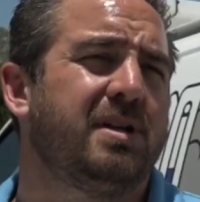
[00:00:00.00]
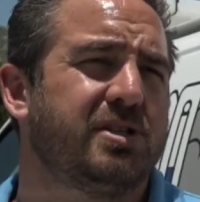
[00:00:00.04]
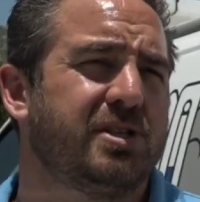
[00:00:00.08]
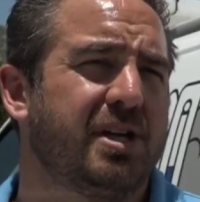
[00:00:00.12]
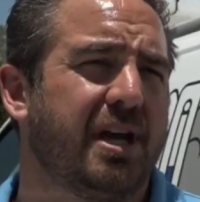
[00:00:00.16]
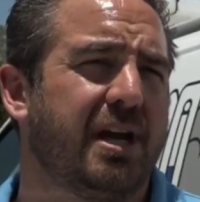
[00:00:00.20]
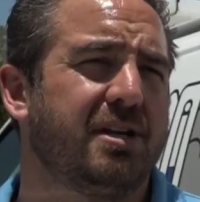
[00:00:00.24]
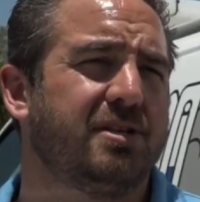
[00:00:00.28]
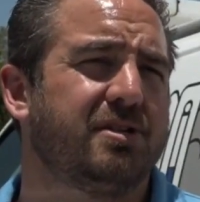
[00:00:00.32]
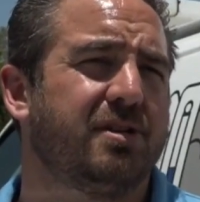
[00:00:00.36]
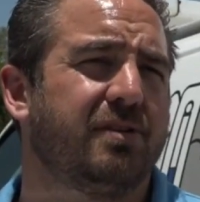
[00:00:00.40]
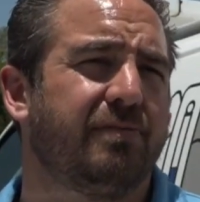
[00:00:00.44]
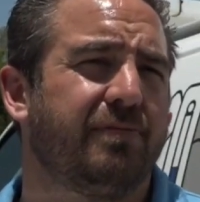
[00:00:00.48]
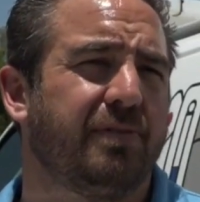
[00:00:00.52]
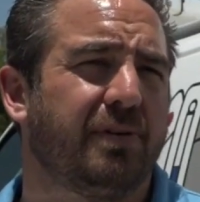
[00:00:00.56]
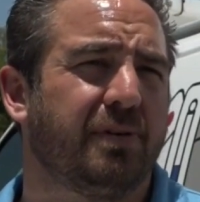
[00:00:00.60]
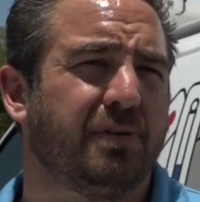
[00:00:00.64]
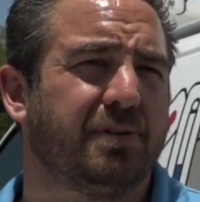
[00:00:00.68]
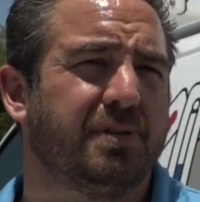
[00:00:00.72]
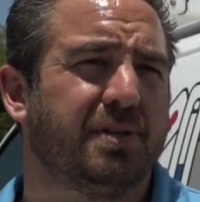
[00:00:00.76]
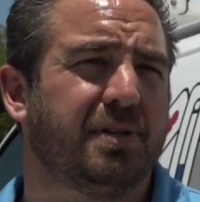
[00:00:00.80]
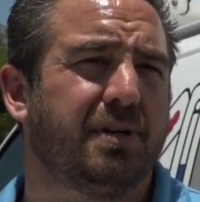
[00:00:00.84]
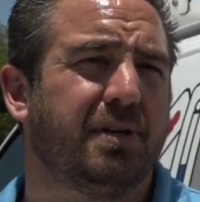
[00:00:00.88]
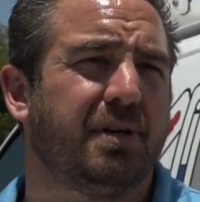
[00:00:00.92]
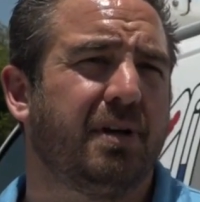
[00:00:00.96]
change your
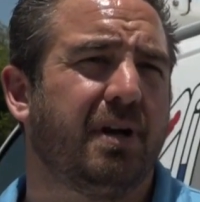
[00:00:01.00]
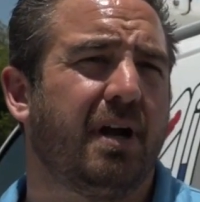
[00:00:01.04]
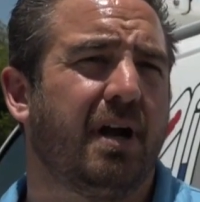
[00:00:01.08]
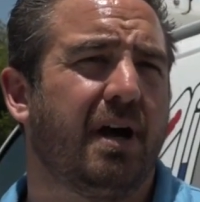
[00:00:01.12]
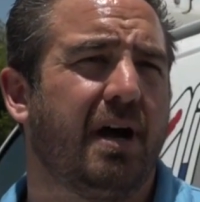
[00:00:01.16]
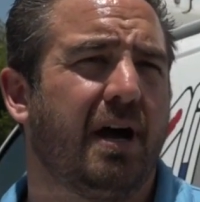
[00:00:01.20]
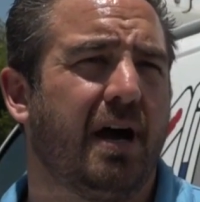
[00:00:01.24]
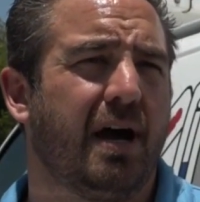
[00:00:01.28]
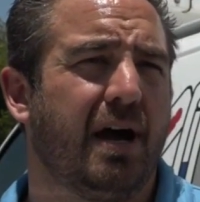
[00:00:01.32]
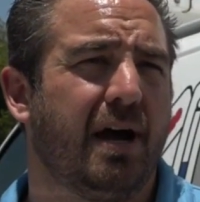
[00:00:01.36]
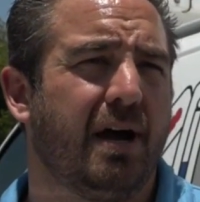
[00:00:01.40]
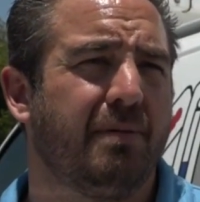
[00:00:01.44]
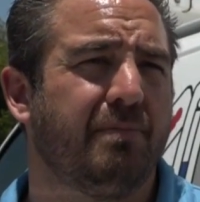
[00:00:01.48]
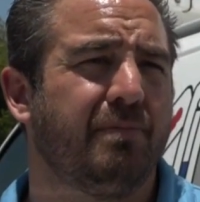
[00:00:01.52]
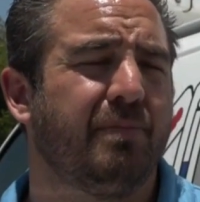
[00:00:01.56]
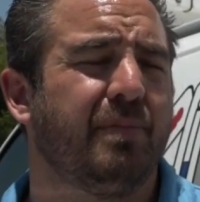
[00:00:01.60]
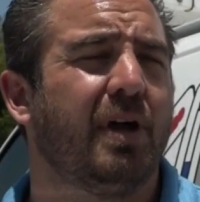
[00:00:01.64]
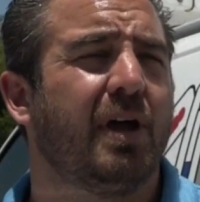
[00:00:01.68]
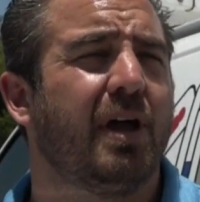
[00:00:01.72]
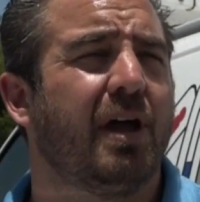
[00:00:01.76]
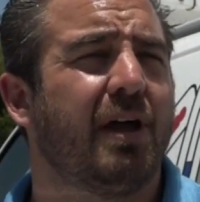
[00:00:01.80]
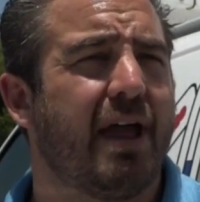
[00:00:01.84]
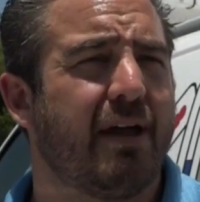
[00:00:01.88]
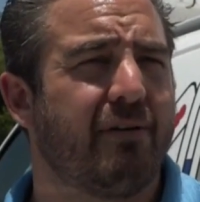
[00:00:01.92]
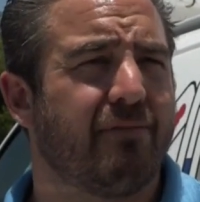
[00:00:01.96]
filter um,
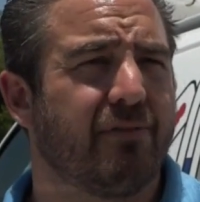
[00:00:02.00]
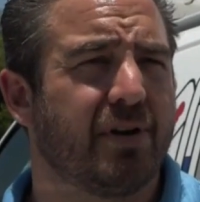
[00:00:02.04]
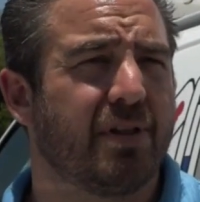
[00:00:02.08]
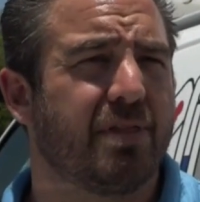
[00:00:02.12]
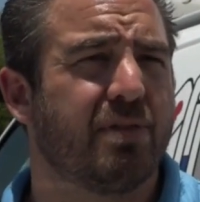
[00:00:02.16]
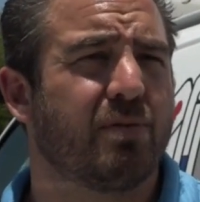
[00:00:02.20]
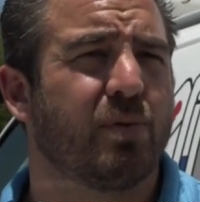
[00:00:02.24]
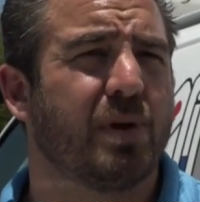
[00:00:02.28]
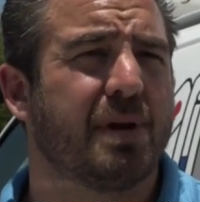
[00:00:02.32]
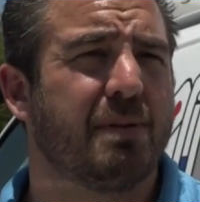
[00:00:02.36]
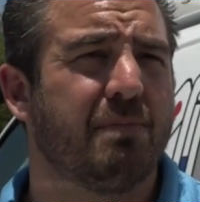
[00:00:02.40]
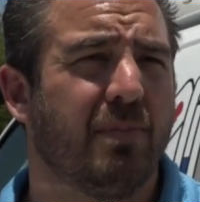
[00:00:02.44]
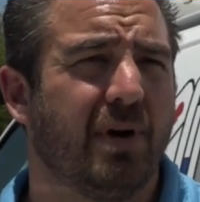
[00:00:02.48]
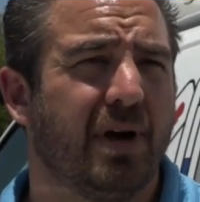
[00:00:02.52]
every three